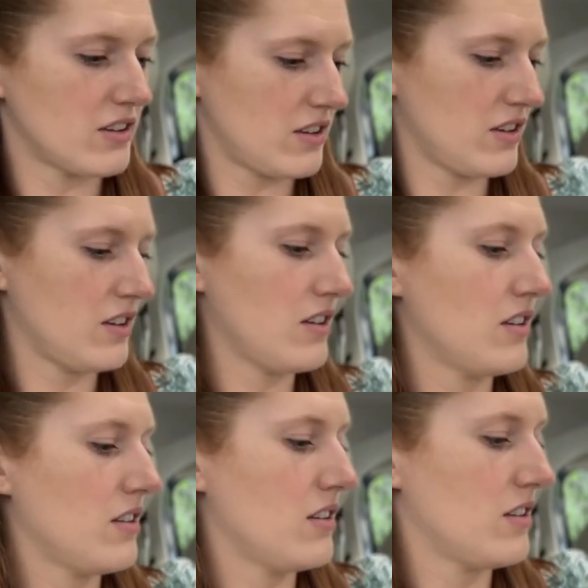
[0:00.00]

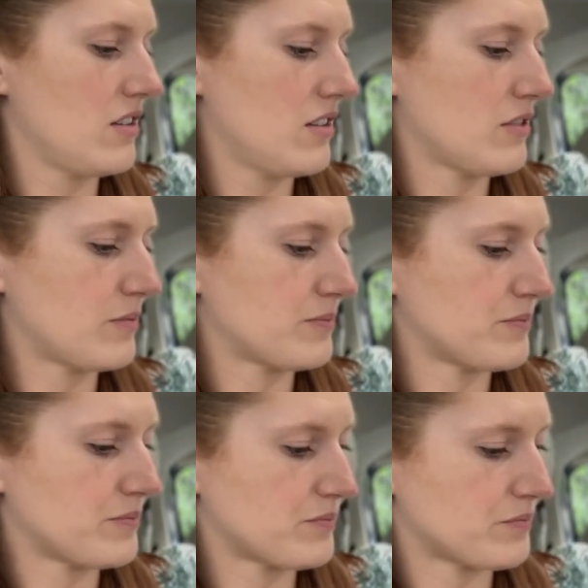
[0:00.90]

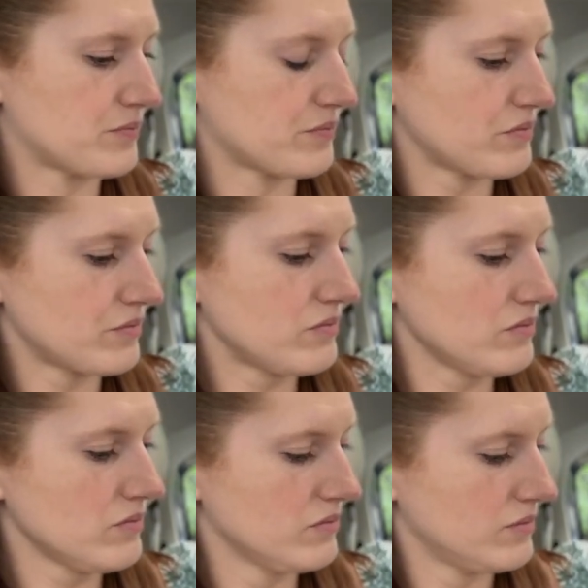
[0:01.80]

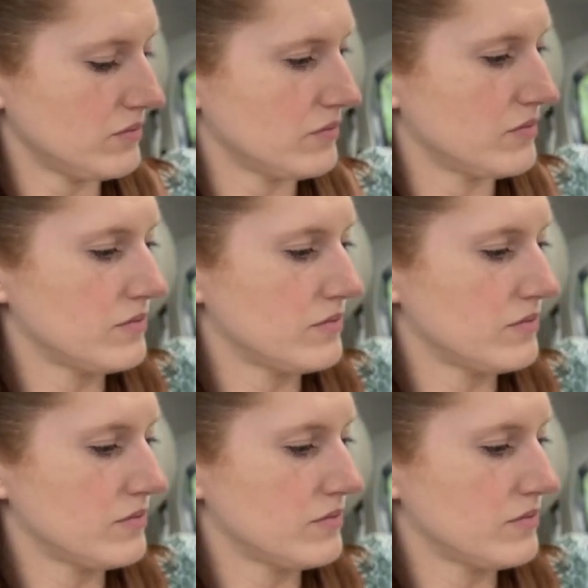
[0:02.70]
(no one is talking)